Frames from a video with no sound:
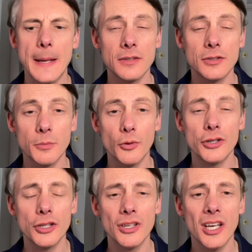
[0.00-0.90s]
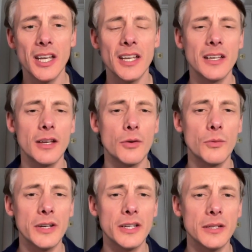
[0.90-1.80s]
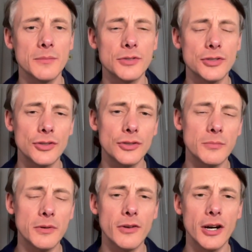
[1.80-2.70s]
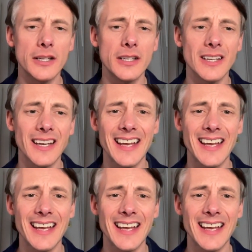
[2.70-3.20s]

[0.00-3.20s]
support in the UK when it comes to providing